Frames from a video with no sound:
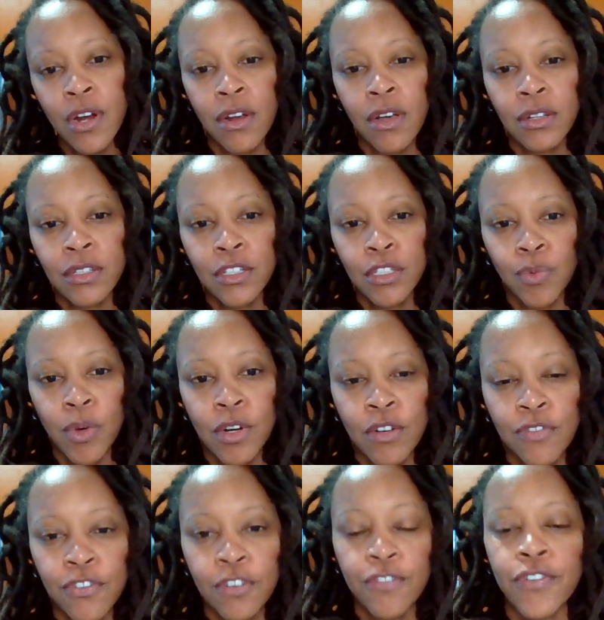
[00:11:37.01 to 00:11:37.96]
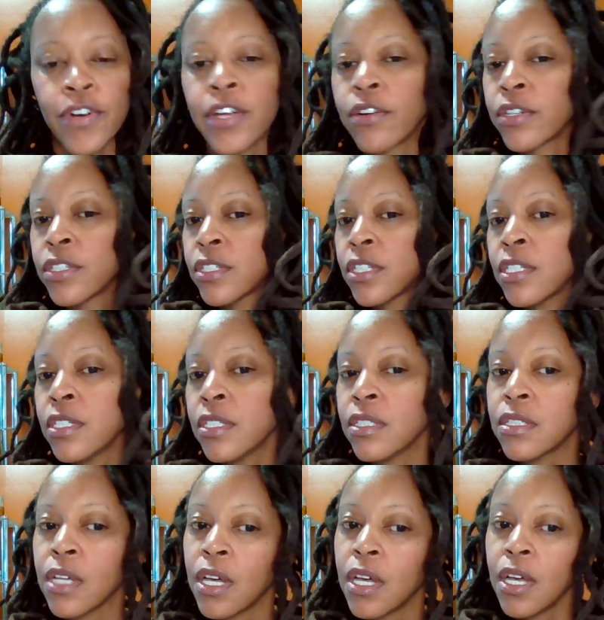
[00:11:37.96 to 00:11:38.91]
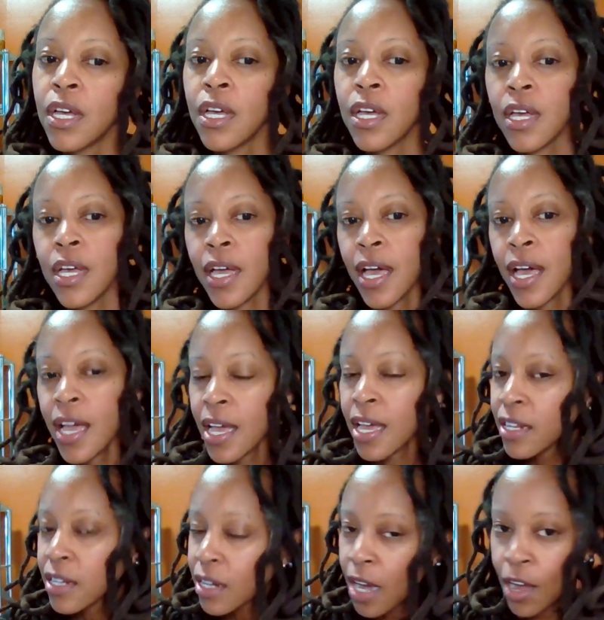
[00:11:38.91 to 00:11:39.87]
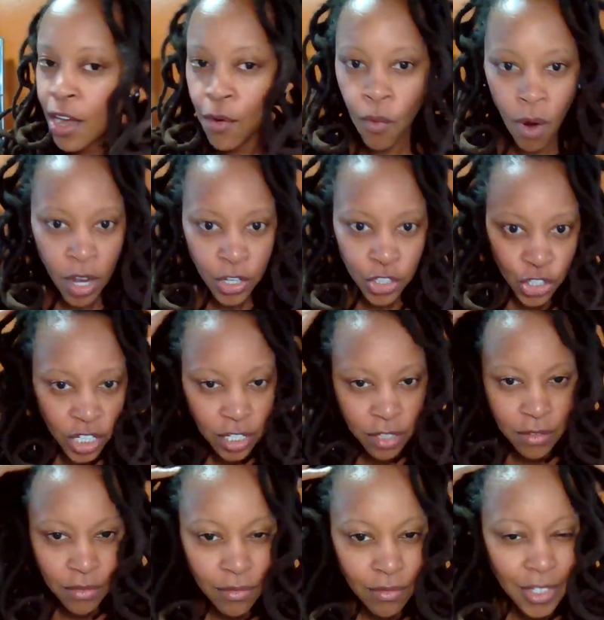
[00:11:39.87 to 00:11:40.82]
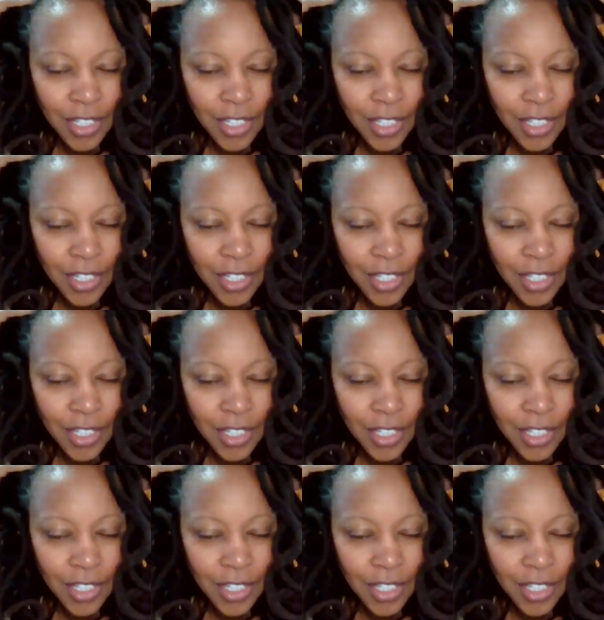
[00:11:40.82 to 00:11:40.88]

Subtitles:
and all these wonderful fragrances. And I wash it.